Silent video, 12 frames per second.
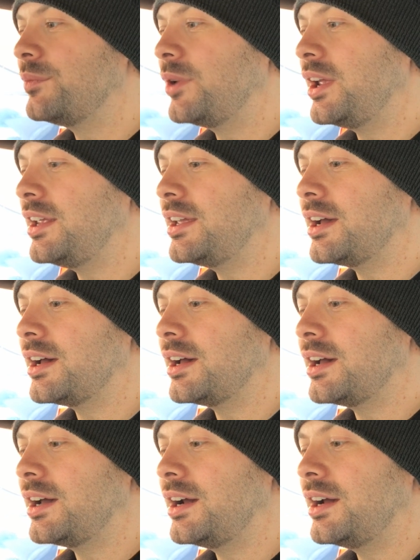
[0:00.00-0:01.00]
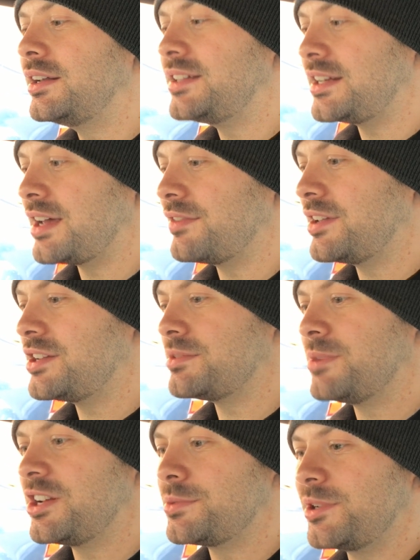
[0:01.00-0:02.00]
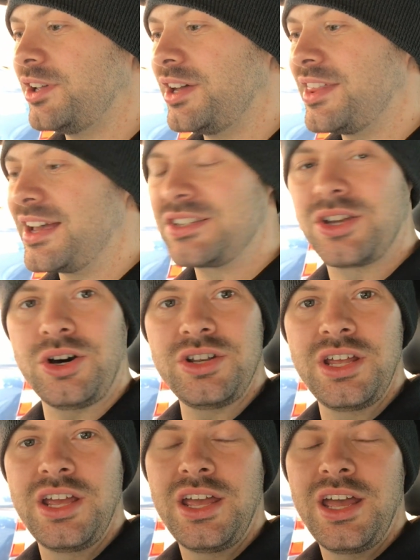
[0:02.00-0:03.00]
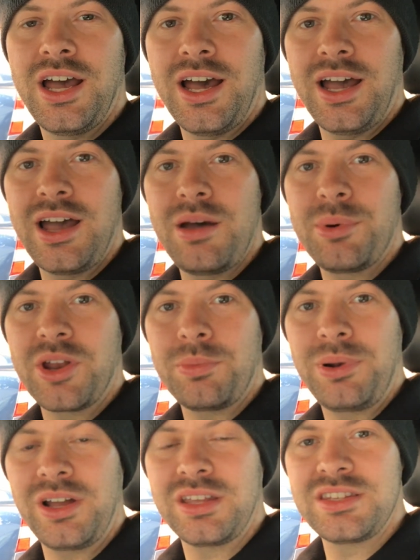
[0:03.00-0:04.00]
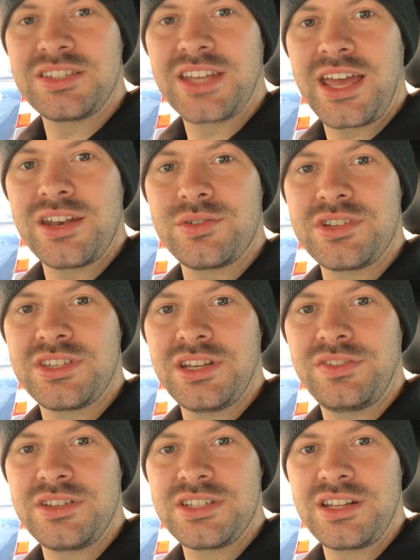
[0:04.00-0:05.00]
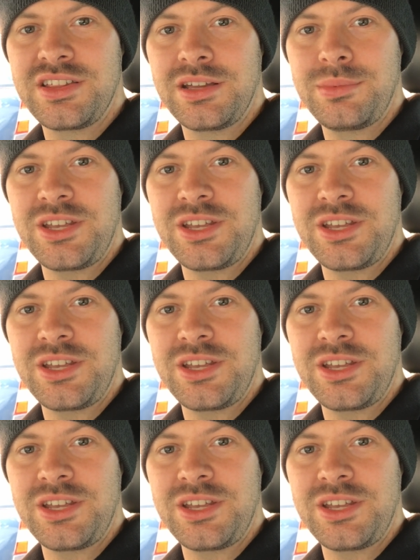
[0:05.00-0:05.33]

We did have an engine management light, that's gone, but I'll plug in the scanner and see if there's anything